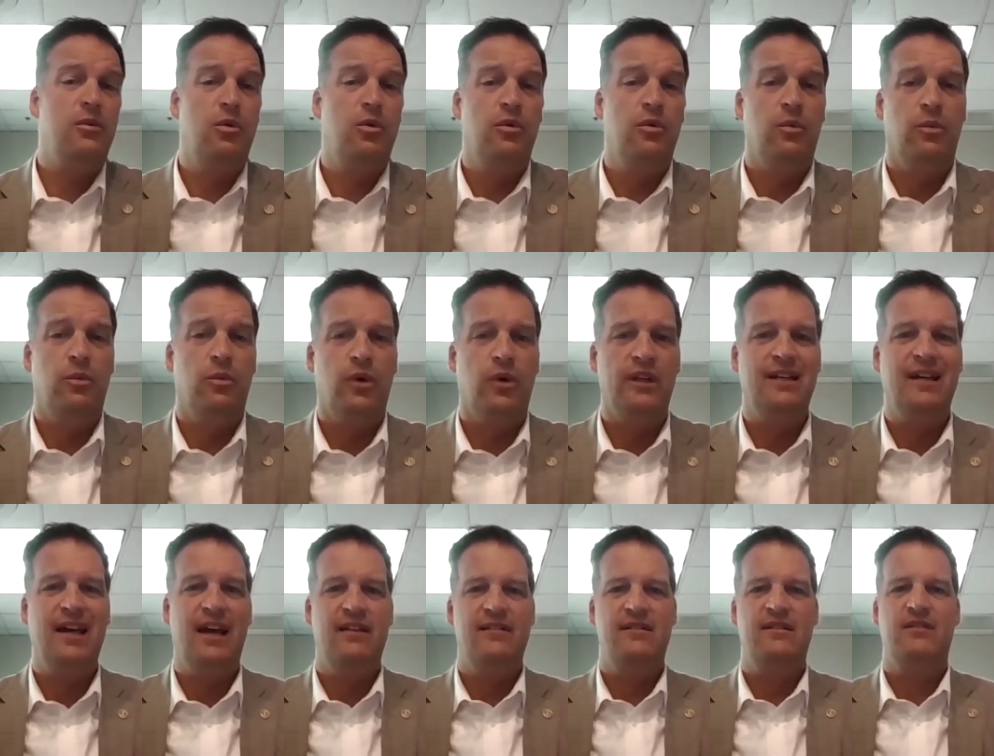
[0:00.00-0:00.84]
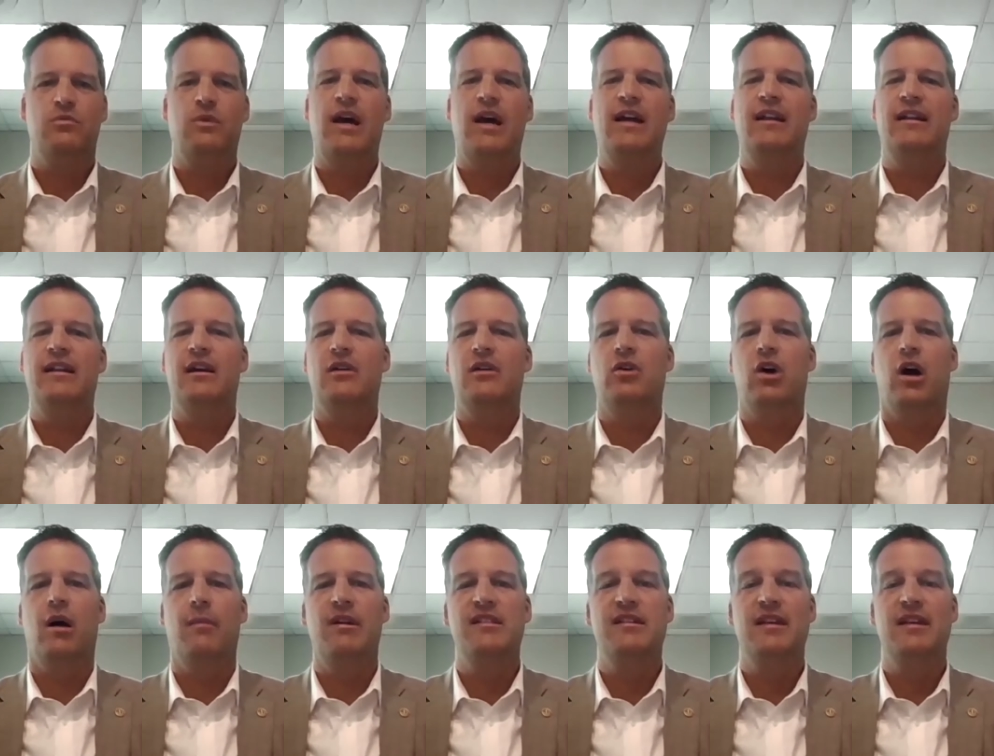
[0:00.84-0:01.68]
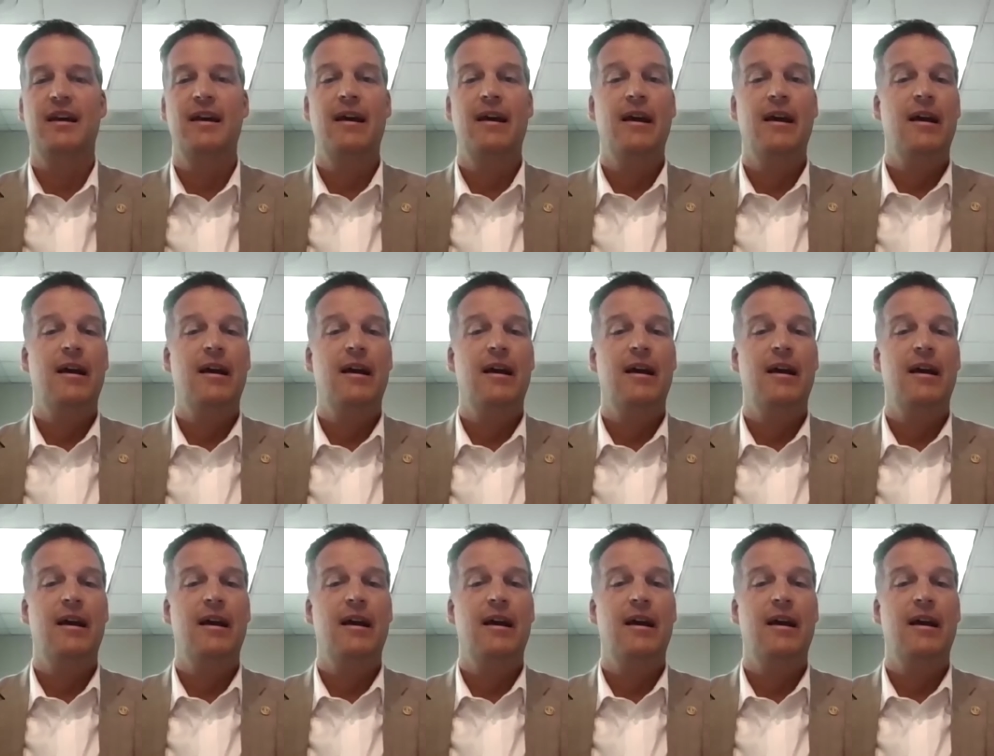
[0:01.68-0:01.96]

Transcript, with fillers: through what guests write in their comments.